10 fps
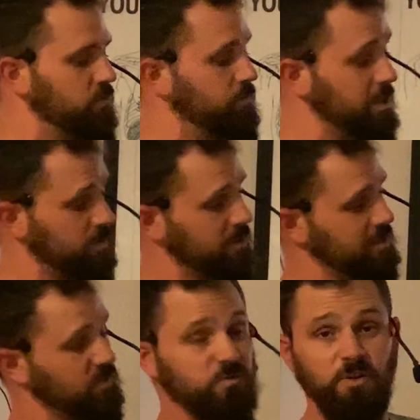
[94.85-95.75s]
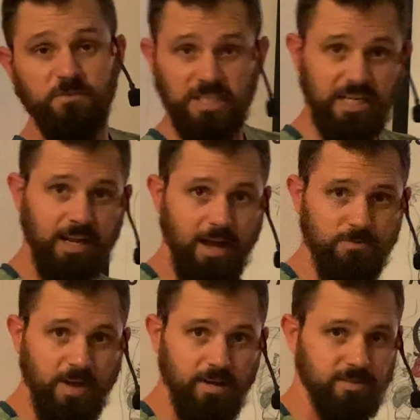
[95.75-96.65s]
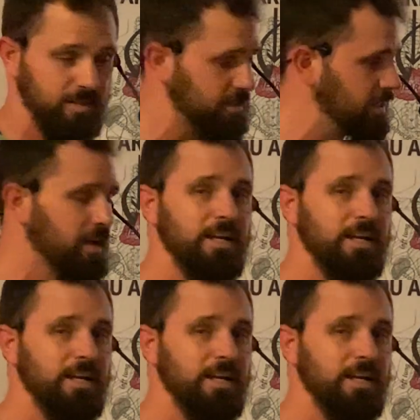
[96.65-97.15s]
This one says 15 and a half ounces.